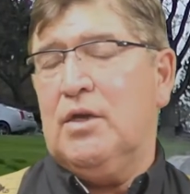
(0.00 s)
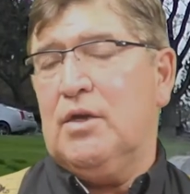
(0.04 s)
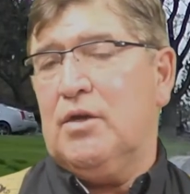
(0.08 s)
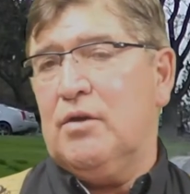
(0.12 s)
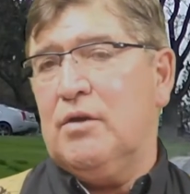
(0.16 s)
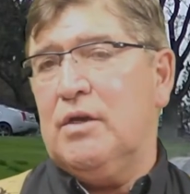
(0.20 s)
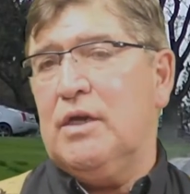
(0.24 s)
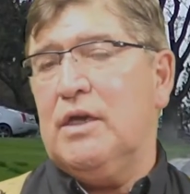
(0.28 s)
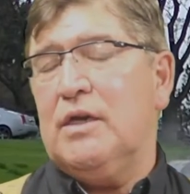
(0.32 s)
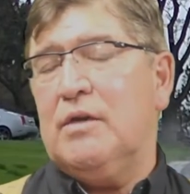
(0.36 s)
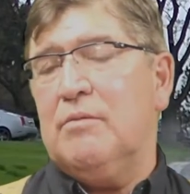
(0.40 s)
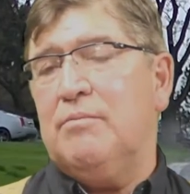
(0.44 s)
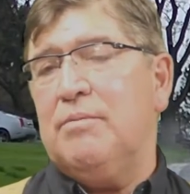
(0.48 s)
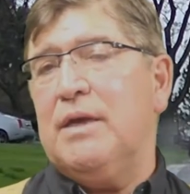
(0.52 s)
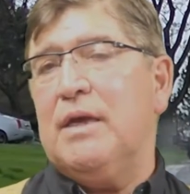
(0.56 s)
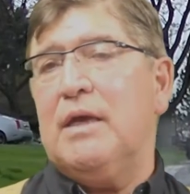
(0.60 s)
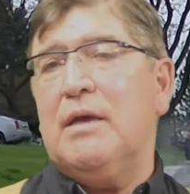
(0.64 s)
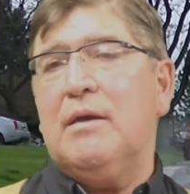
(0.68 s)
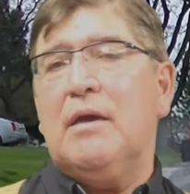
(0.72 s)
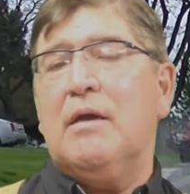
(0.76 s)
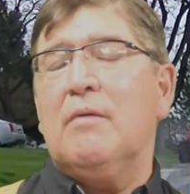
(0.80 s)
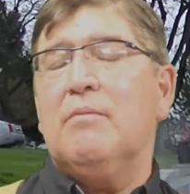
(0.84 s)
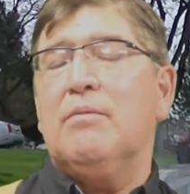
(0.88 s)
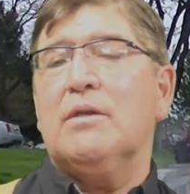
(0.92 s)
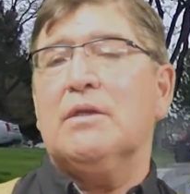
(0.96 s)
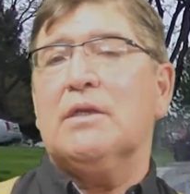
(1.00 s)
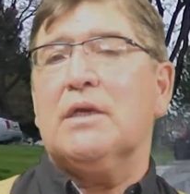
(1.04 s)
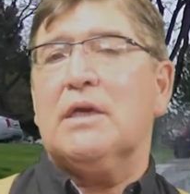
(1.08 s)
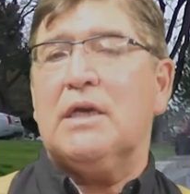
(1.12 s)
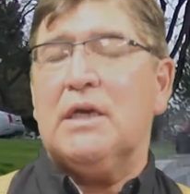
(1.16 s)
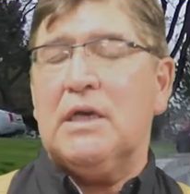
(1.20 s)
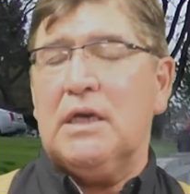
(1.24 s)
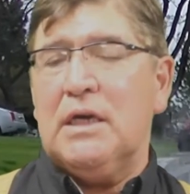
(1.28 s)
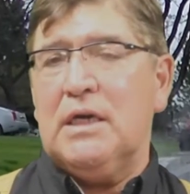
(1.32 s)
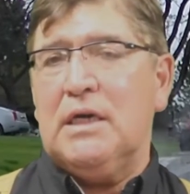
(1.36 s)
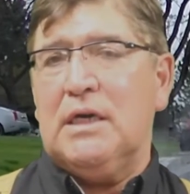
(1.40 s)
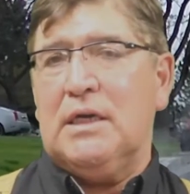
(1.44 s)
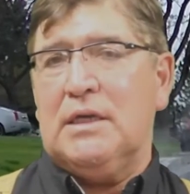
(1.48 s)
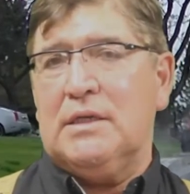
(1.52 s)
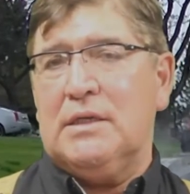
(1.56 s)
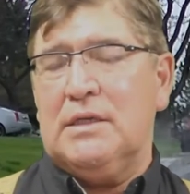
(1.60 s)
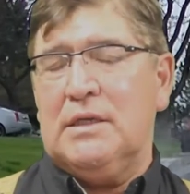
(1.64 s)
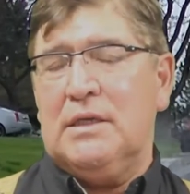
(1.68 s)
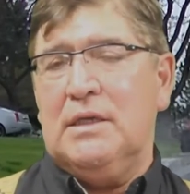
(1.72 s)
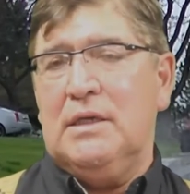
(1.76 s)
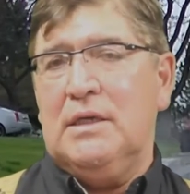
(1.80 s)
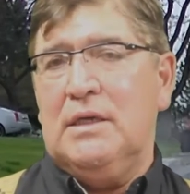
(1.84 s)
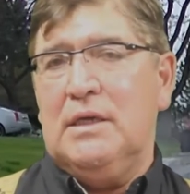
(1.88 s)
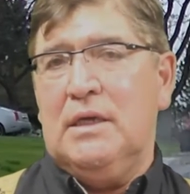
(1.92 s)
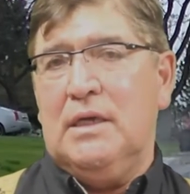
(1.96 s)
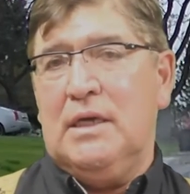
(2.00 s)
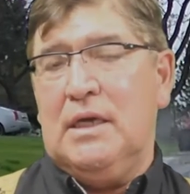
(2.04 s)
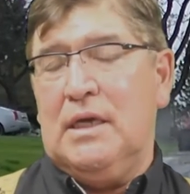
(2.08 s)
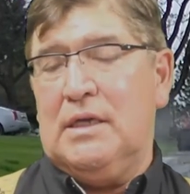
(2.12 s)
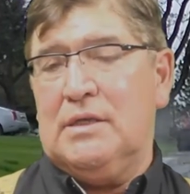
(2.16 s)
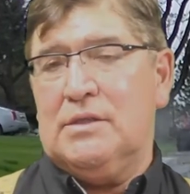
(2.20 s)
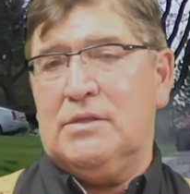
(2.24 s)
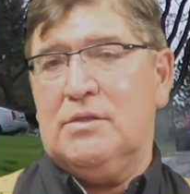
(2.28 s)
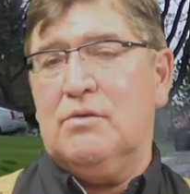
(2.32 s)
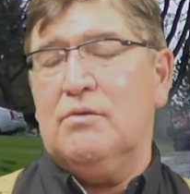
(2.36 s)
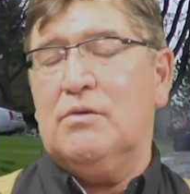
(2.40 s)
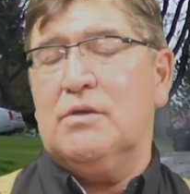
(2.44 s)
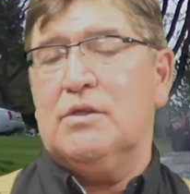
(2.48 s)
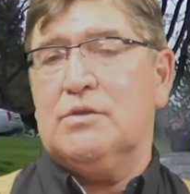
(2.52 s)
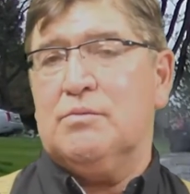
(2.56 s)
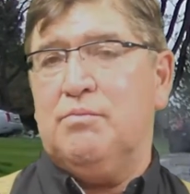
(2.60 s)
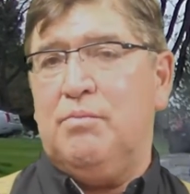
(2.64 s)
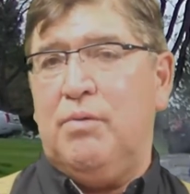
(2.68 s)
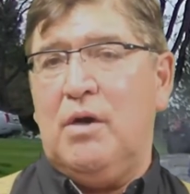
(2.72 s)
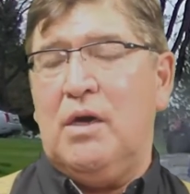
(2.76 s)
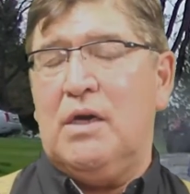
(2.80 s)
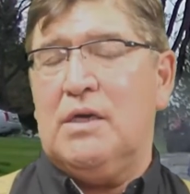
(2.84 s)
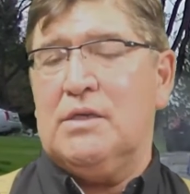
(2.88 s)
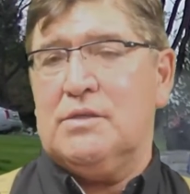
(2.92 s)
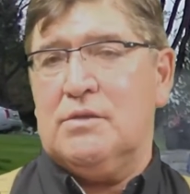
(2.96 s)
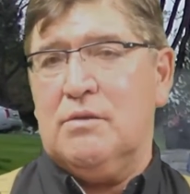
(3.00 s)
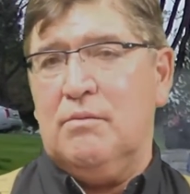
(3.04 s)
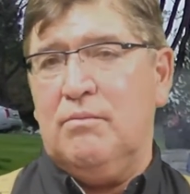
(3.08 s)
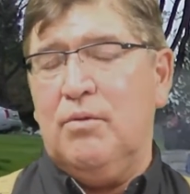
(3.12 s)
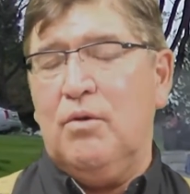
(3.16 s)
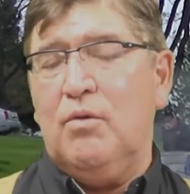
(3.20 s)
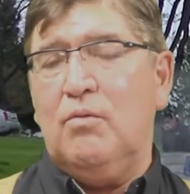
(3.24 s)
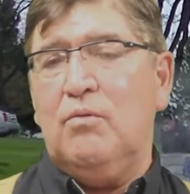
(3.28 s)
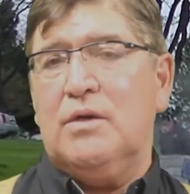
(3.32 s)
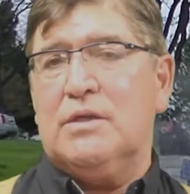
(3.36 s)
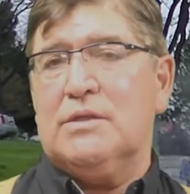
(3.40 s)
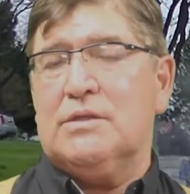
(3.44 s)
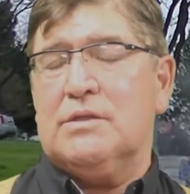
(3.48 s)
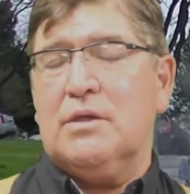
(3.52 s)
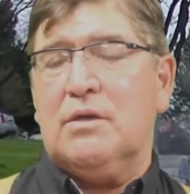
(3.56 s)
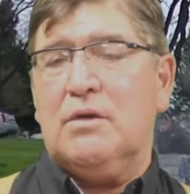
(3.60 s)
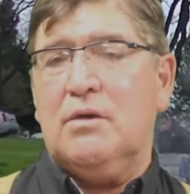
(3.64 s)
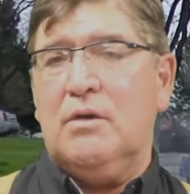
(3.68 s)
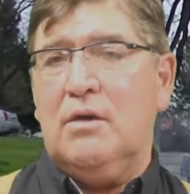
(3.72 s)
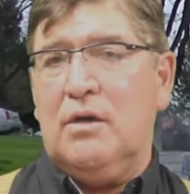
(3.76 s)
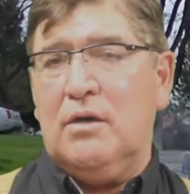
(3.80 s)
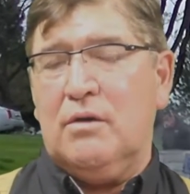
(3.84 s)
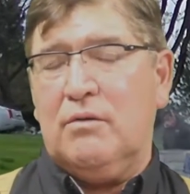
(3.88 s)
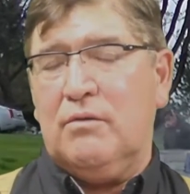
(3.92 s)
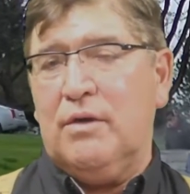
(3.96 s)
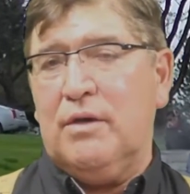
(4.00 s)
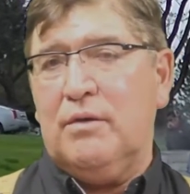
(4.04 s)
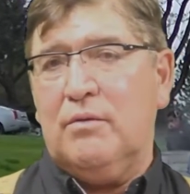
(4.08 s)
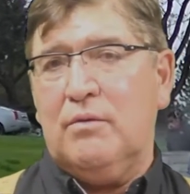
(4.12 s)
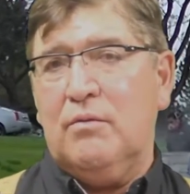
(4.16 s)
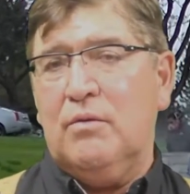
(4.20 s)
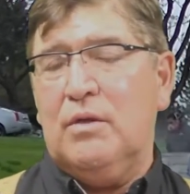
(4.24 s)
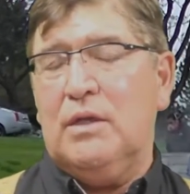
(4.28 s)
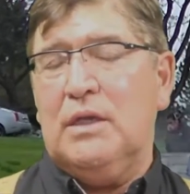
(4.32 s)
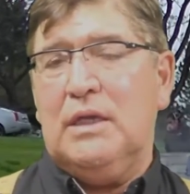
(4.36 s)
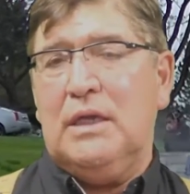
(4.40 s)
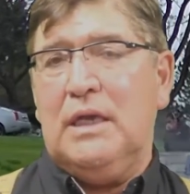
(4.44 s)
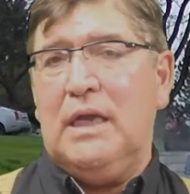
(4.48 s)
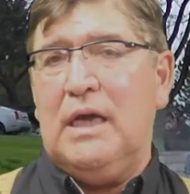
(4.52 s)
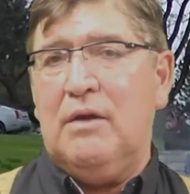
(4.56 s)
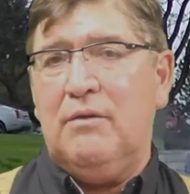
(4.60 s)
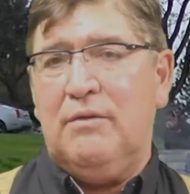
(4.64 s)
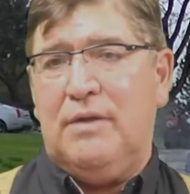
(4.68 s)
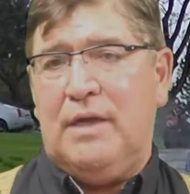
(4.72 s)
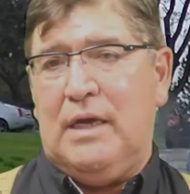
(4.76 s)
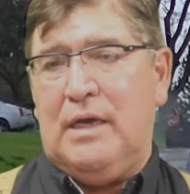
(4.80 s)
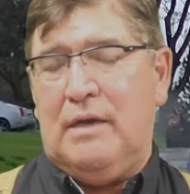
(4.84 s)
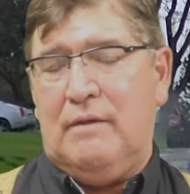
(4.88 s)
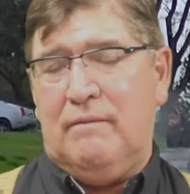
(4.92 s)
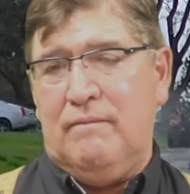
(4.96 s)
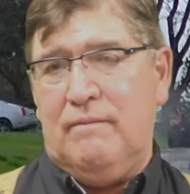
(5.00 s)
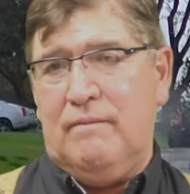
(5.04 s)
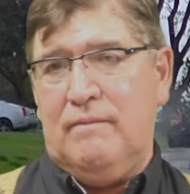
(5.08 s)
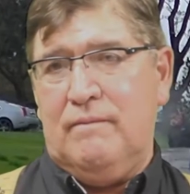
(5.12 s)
you need to be able to cut as soon as possible once the concrete will allow that.